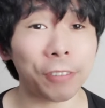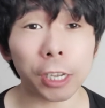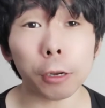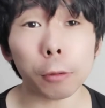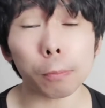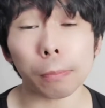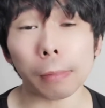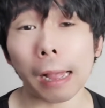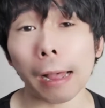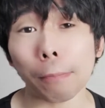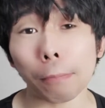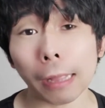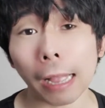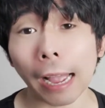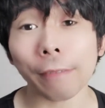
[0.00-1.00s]
you
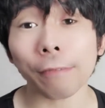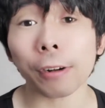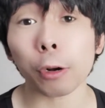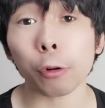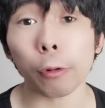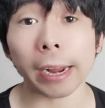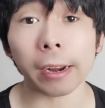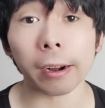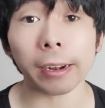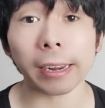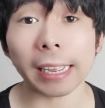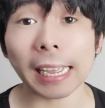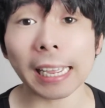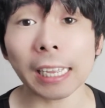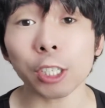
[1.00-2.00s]
apply for a credit card
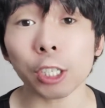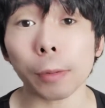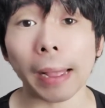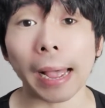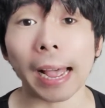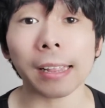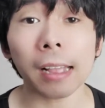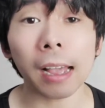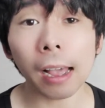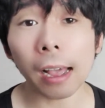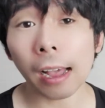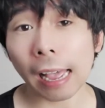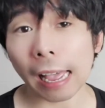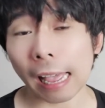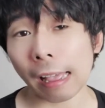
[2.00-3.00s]
in Japan,
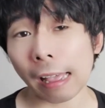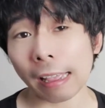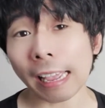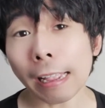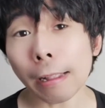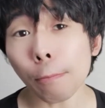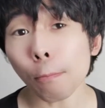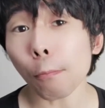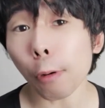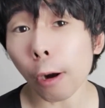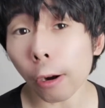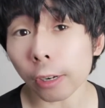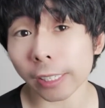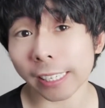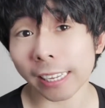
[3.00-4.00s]
in
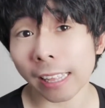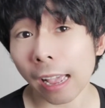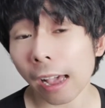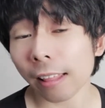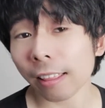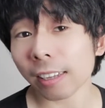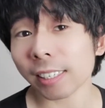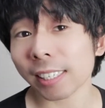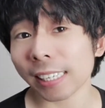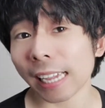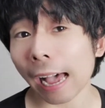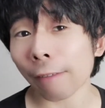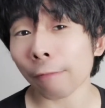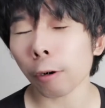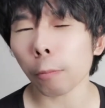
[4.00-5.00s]
person, the
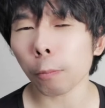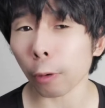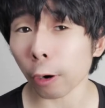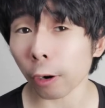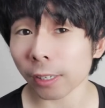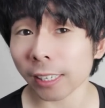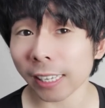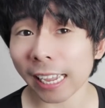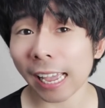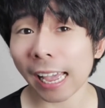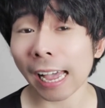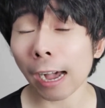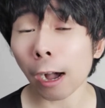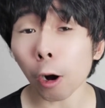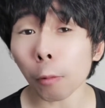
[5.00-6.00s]
staff will personally
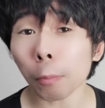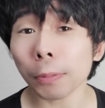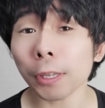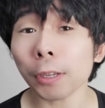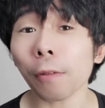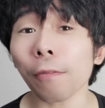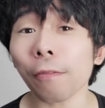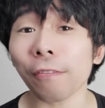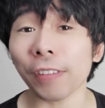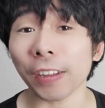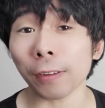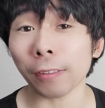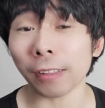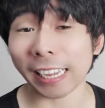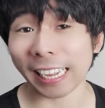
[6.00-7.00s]
help you
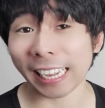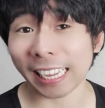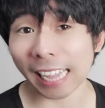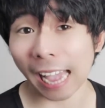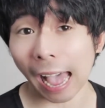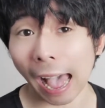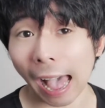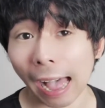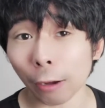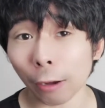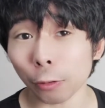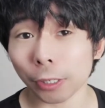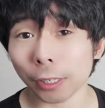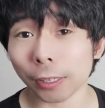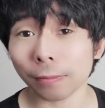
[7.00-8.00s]
fill it
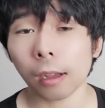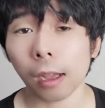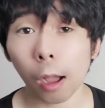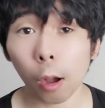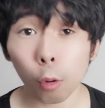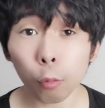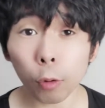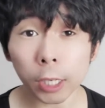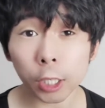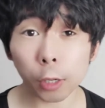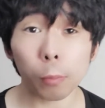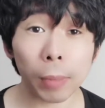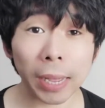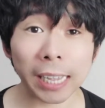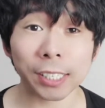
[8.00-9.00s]
out, which
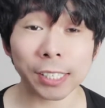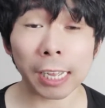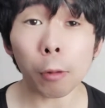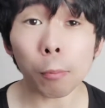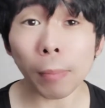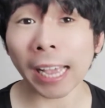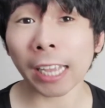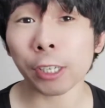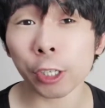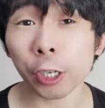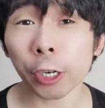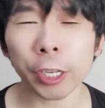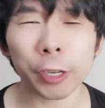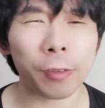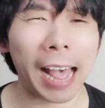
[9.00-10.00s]
means they'll make
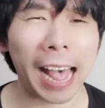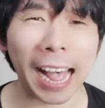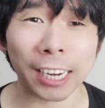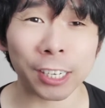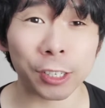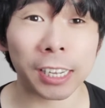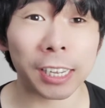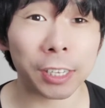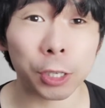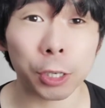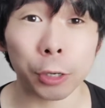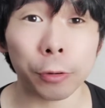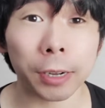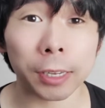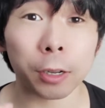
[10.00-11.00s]
sure you actually
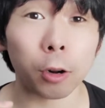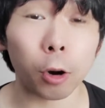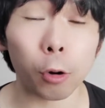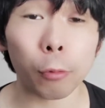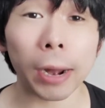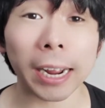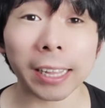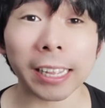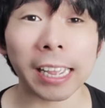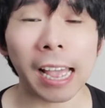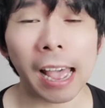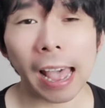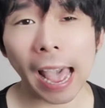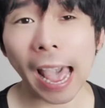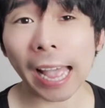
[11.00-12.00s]
do it correctly
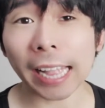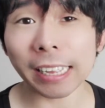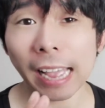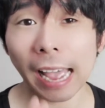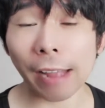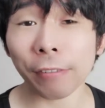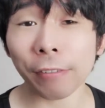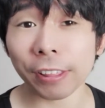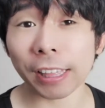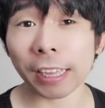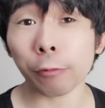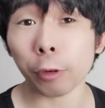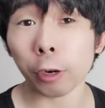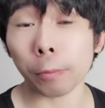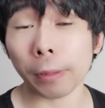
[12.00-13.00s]
and
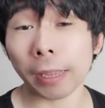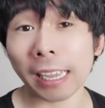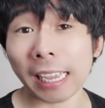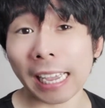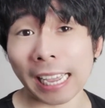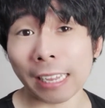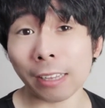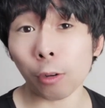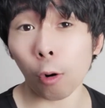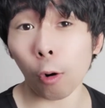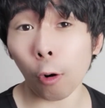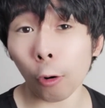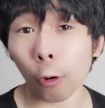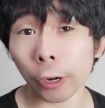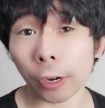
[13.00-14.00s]
everything will be in
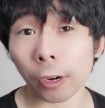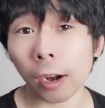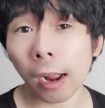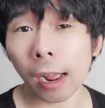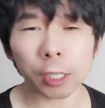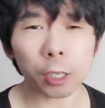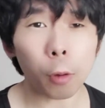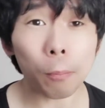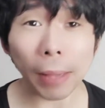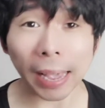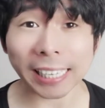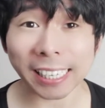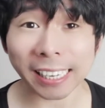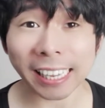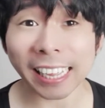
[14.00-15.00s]
order. So
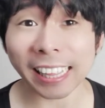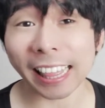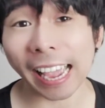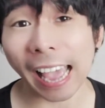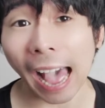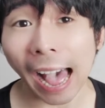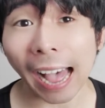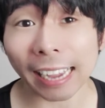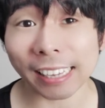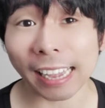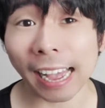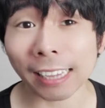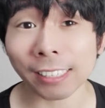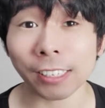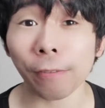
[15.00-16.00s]
basically, they act
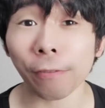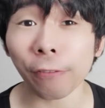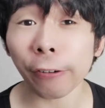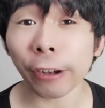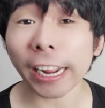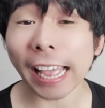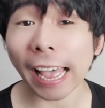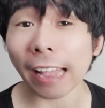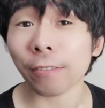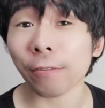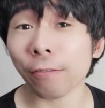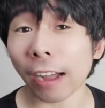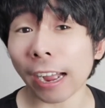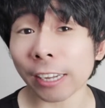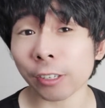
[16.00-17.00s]
as a free
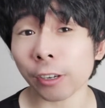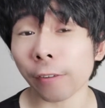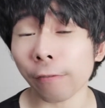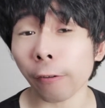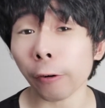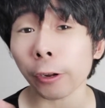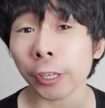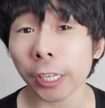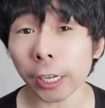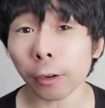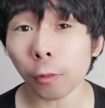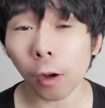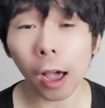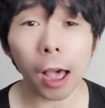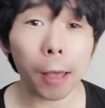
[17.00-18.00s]
advisor for
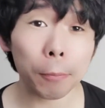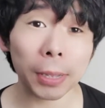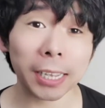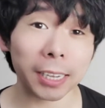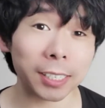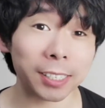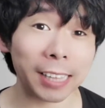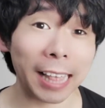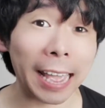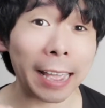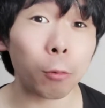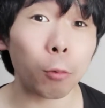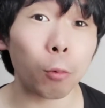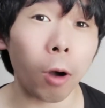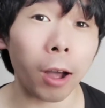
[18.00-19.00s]
you because they
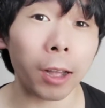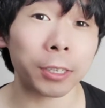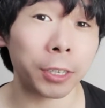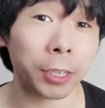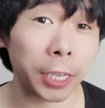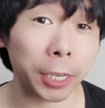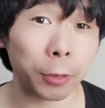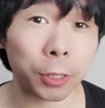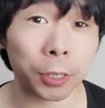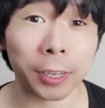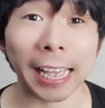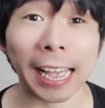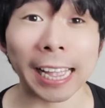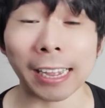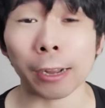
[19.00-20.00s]
want you to
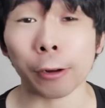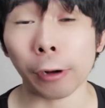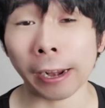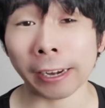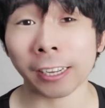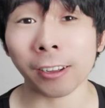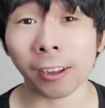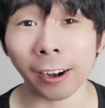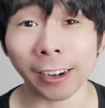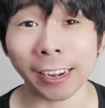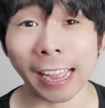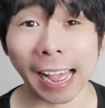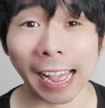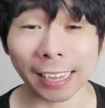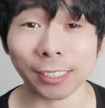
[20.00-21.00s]
get a credit card
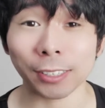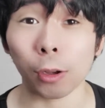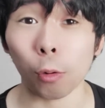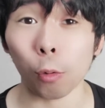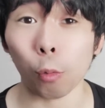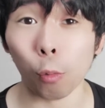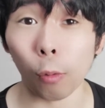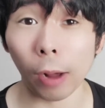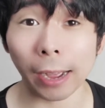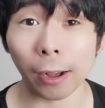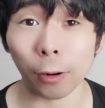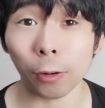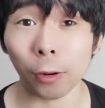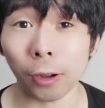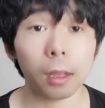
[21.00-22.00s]
as
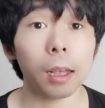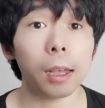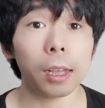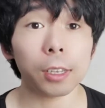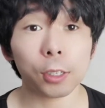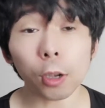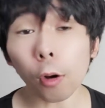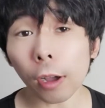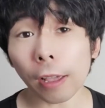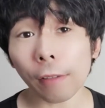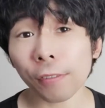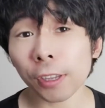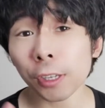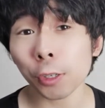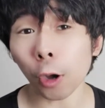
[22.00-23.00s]
well. So
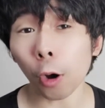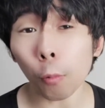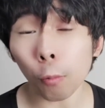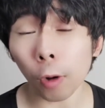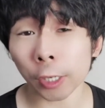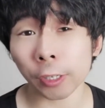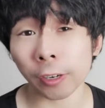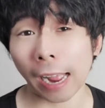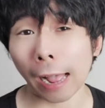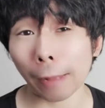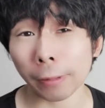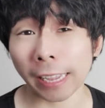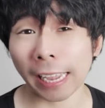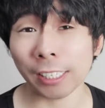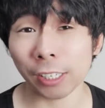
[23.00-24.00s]
if you don't want your
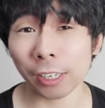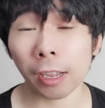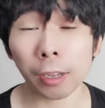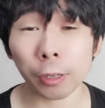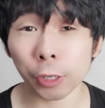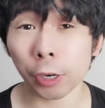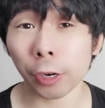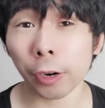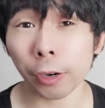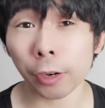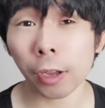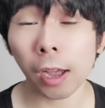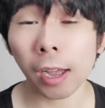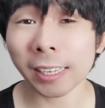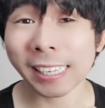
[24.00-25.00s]
application
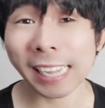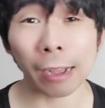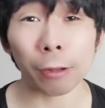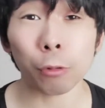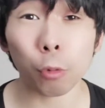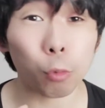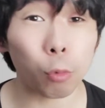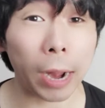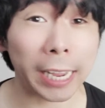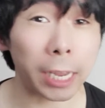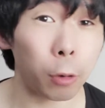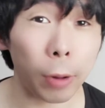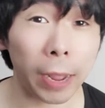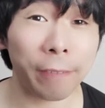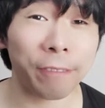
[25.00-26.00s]
turned down right
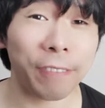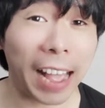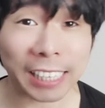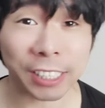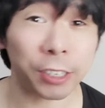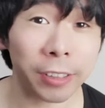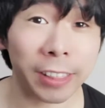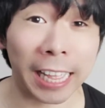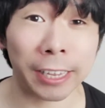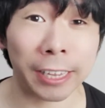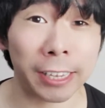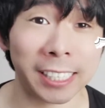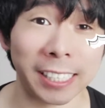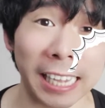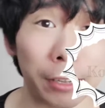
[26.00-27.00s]
away faster than you
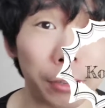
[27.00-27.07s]
can say